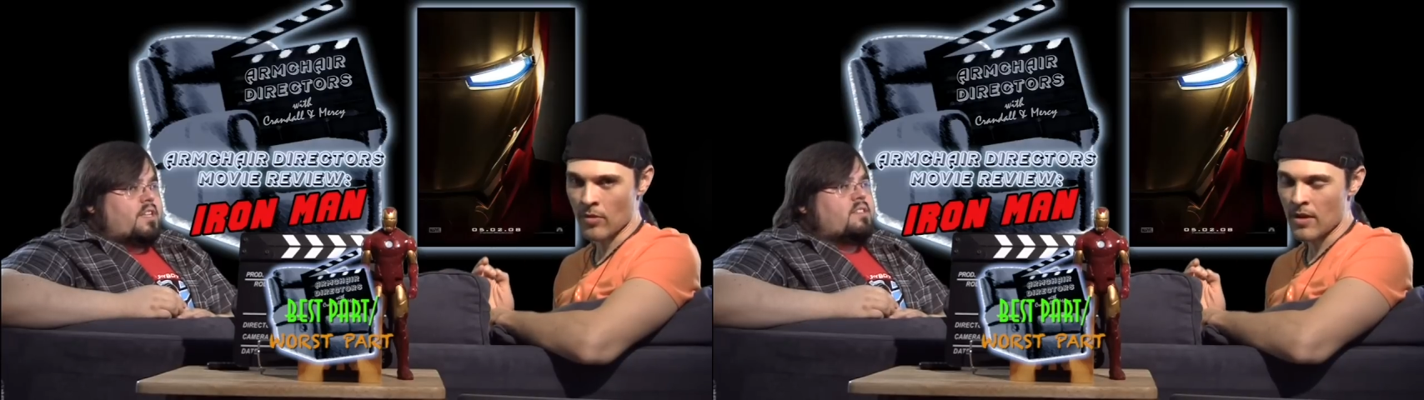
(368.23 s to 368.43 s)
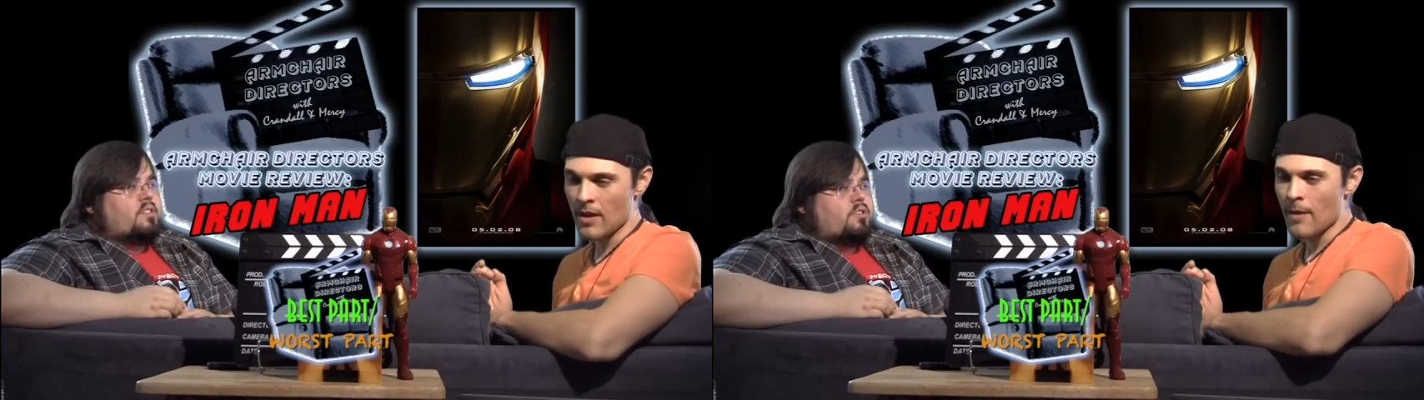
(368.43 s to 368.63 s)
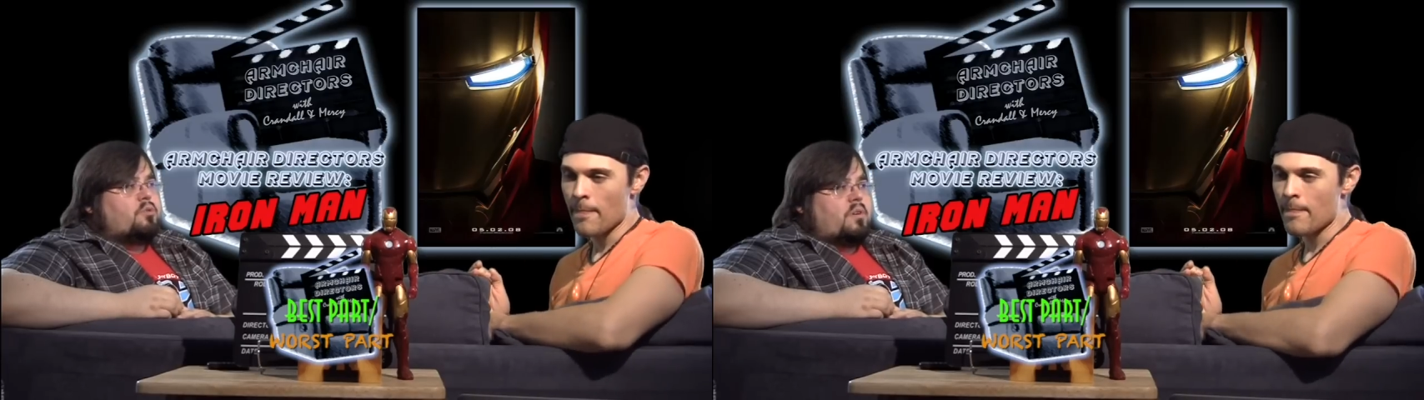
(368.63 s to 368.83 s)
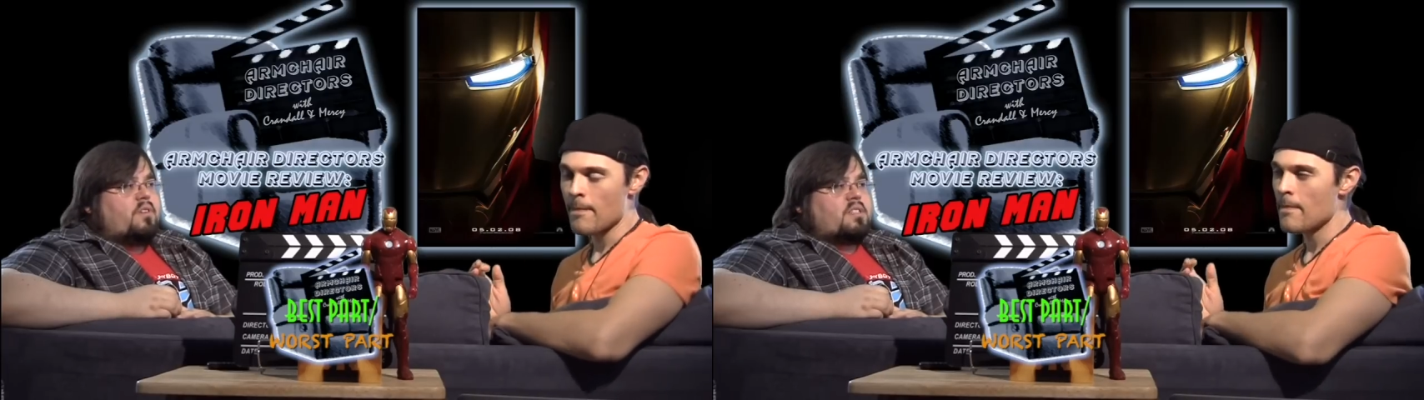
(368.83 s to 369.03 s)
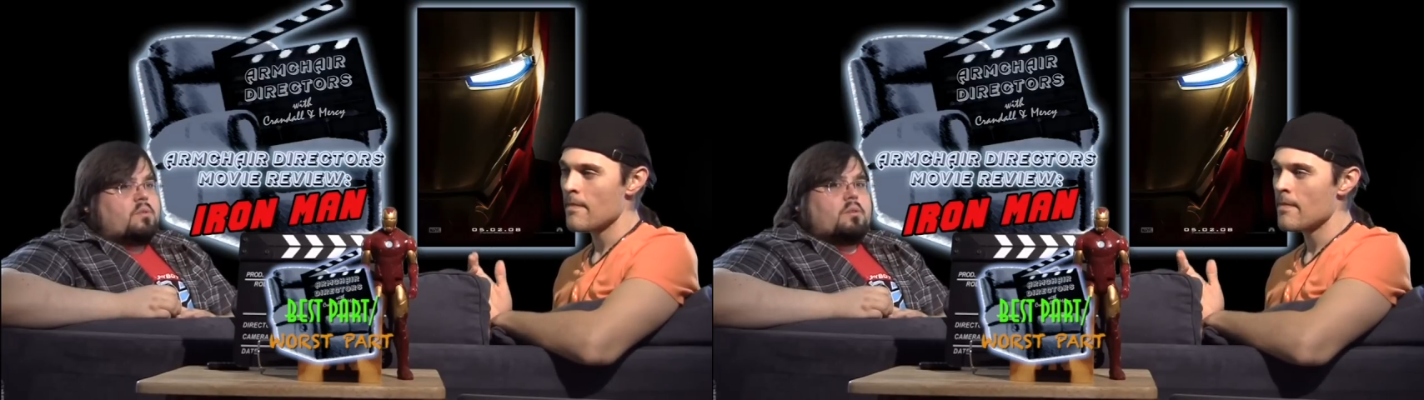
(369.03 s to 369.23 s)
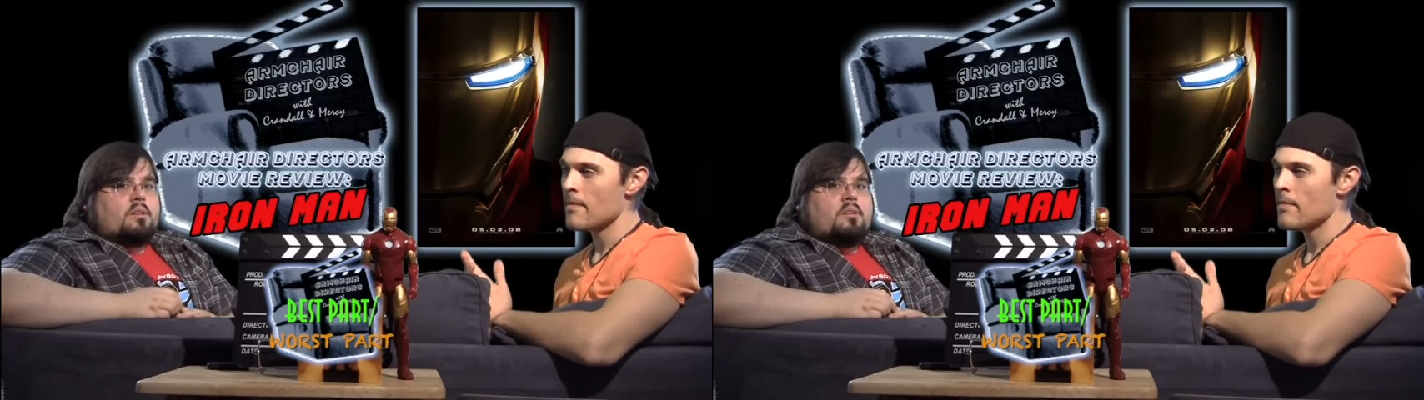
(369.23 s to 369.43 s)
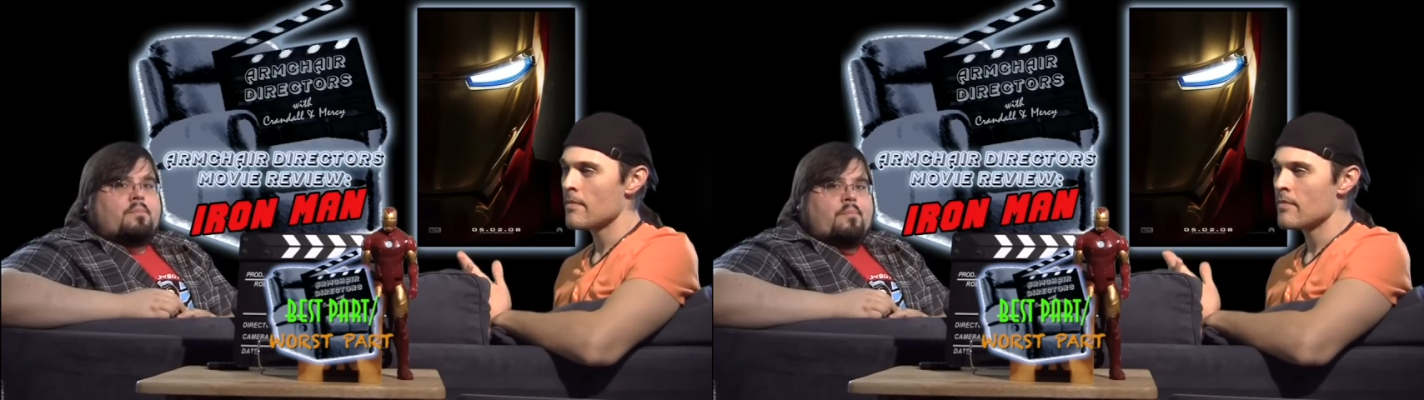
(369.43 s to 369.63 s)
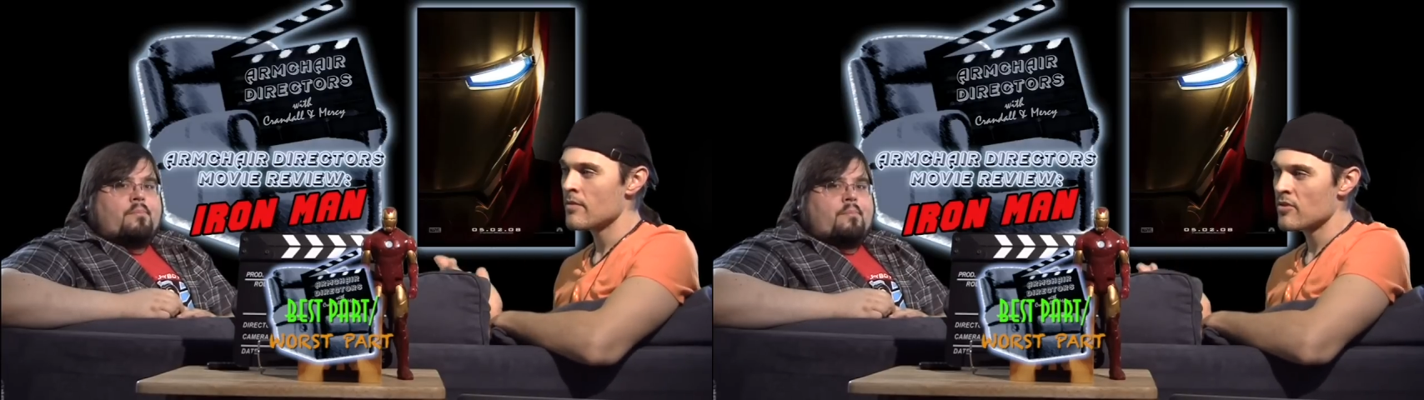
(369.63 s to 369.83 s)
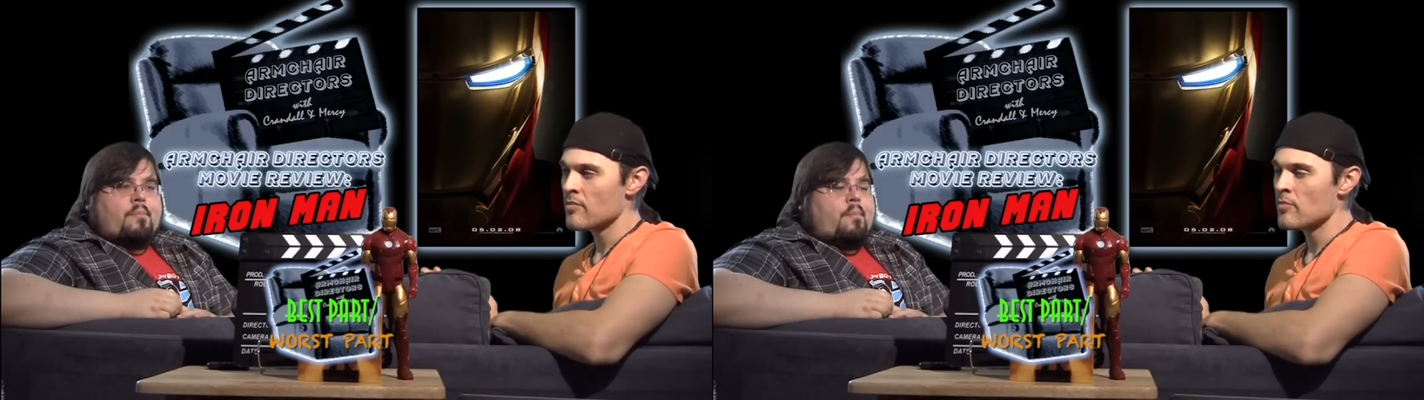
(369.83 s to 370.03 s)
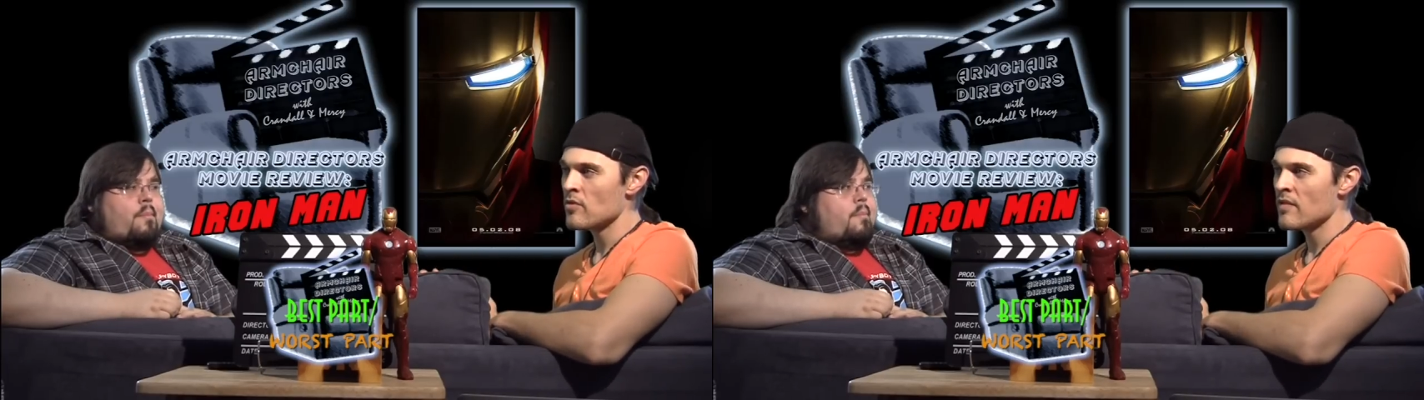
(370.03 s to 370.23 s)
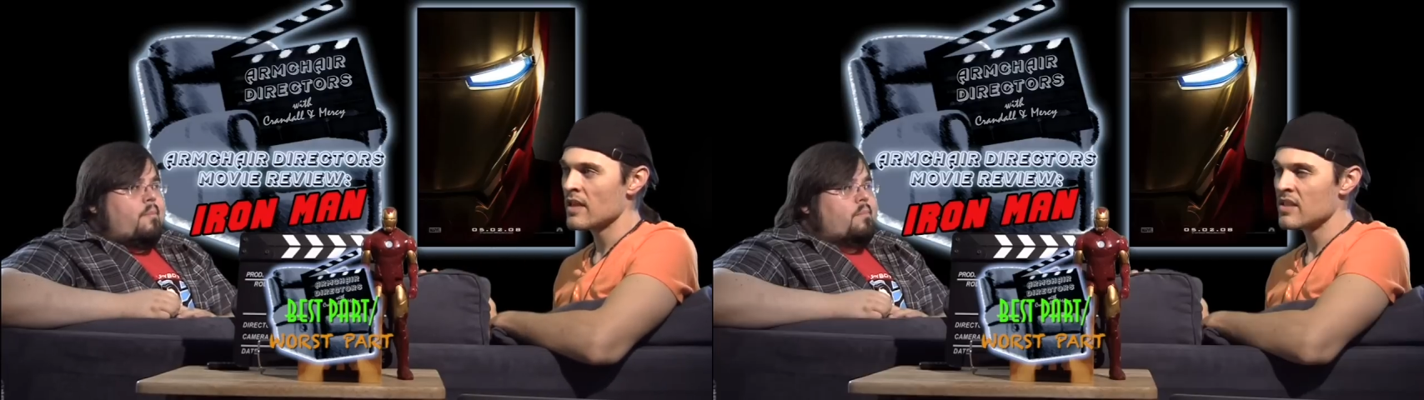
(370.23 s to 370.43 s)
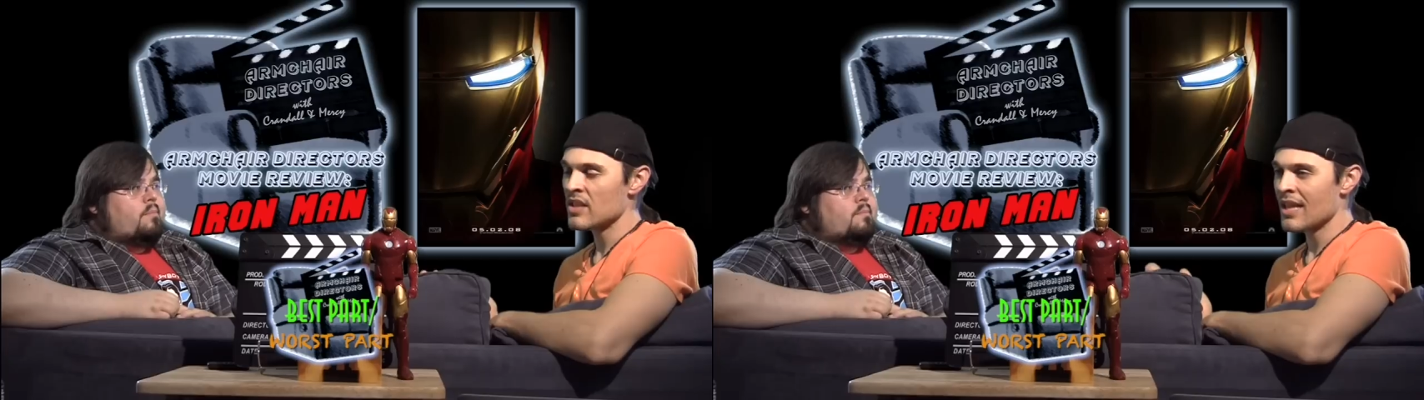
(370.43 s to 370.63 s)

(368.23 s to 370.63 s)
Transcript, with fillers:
Speaker 1: It is a terrific score. There are movies,